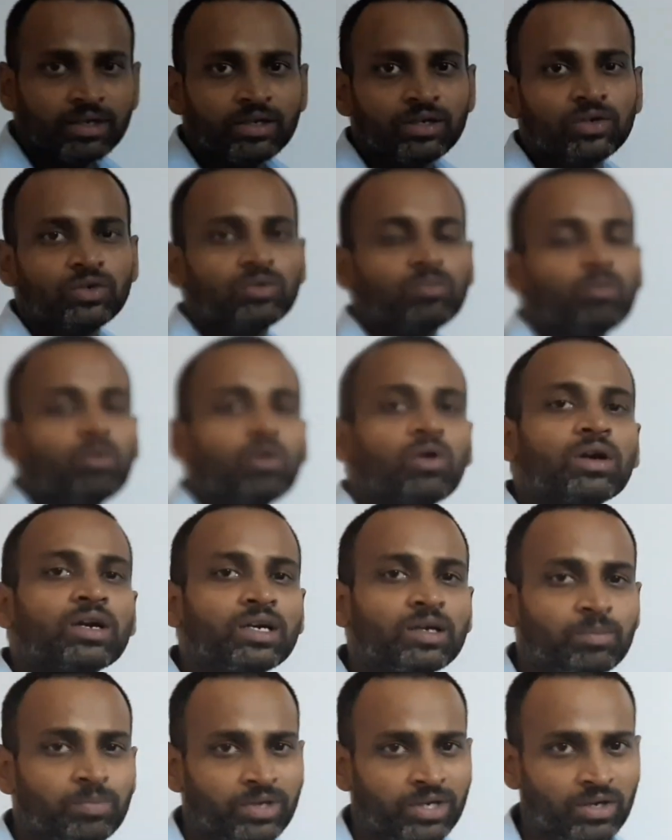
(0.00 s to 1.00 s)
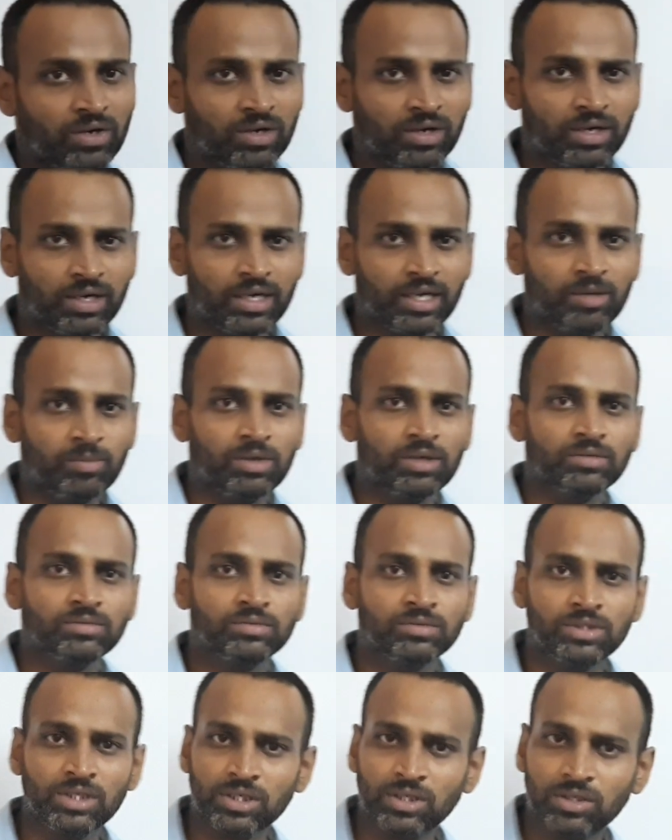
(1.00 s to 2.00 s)
into modern periodic table.
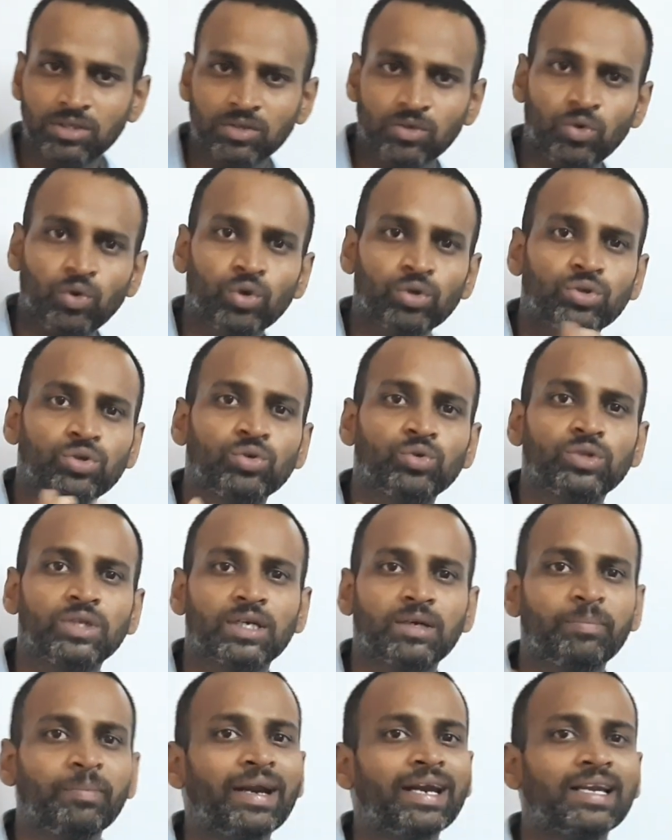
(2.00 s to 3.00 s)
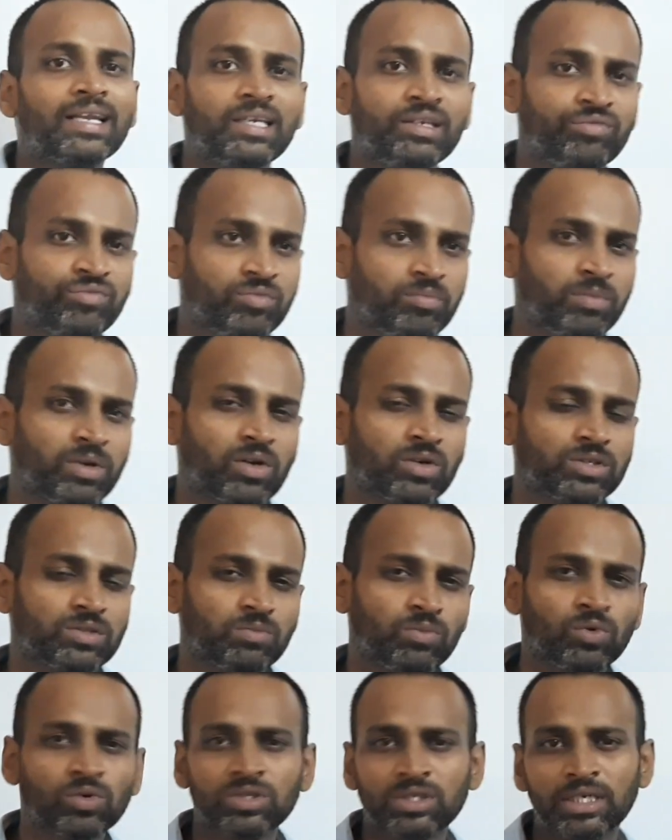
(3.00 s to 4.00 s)
Just go through that Mendeleev, because
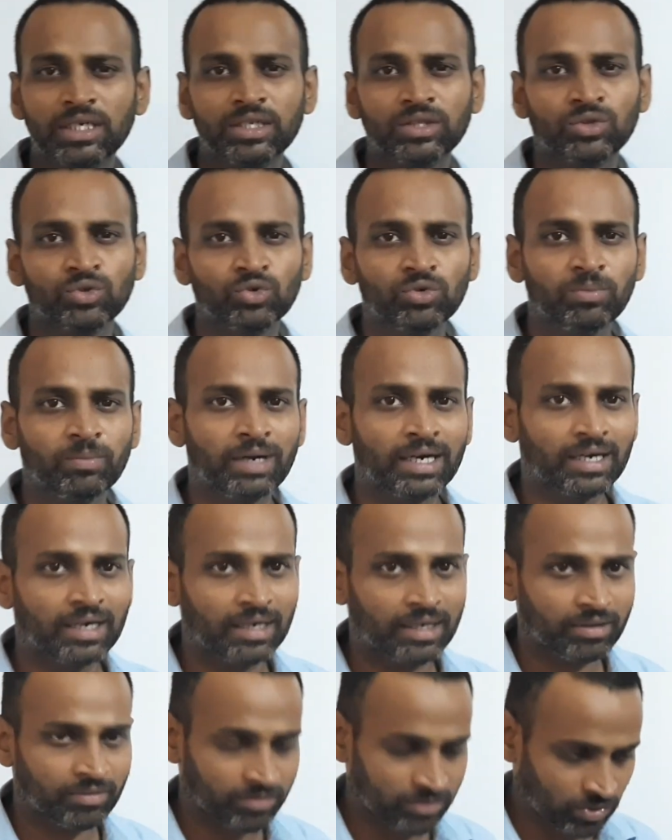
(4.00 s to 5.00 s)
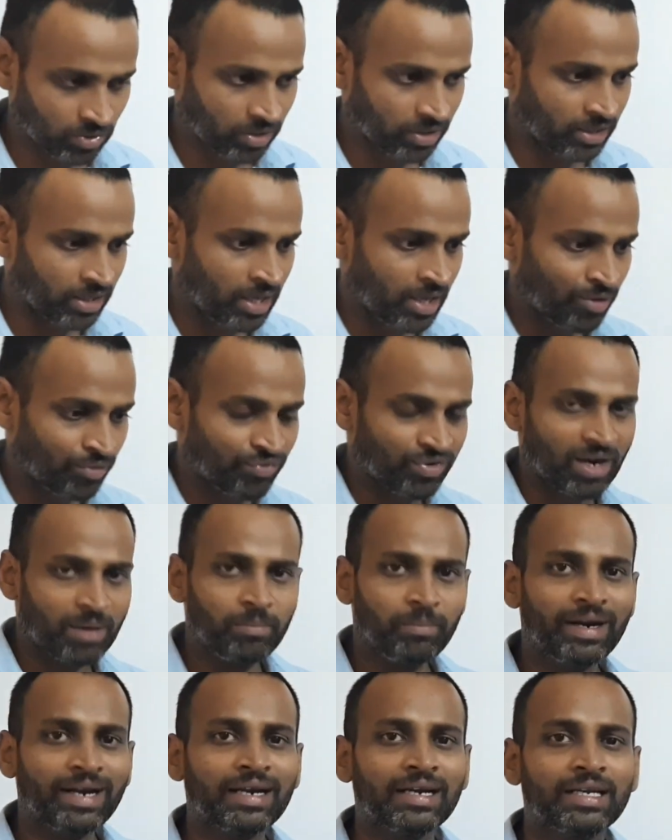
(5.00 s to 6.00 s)
mostly through Mendeleev, from
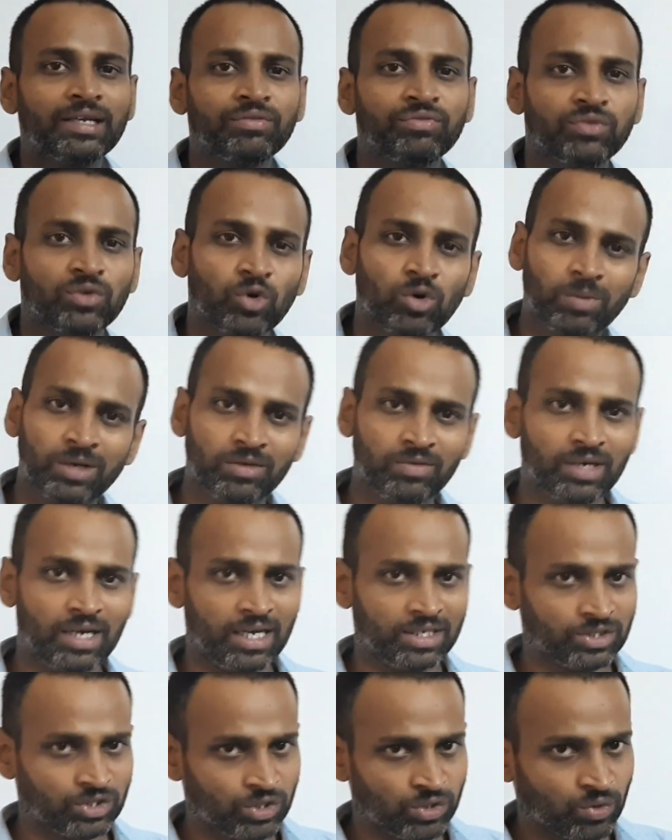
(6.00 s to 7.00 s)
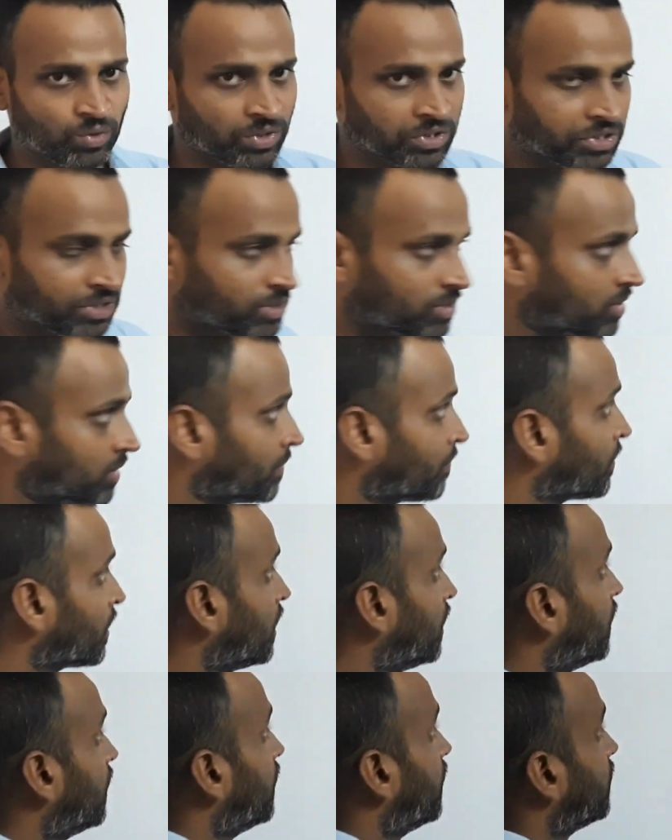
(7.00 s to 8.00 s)
Mendeleev nobody will ask you questions.
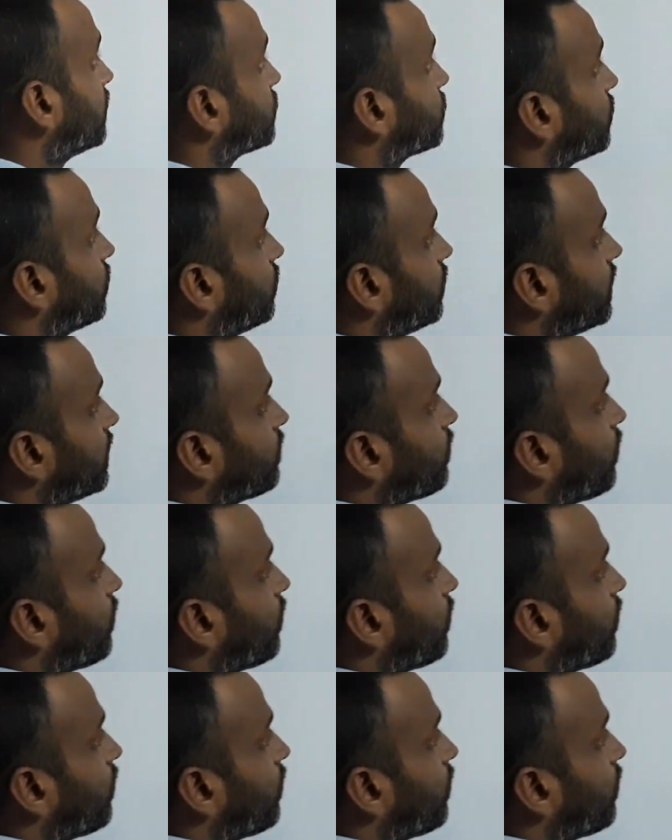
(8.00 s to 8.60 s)
So in